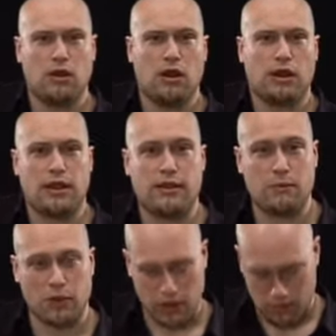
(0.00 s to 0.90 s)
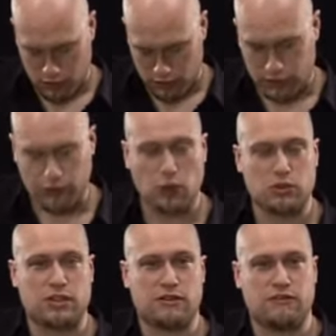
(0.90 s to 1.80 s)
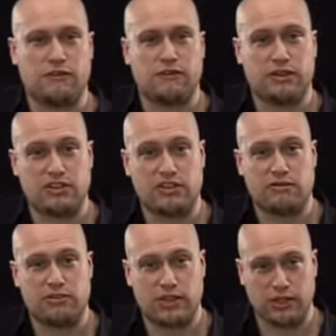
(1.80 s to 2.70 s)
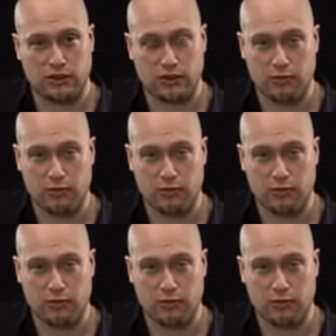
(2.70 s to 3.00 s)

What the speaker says: Okay, and then we're going to move to 14, 15, 17 on the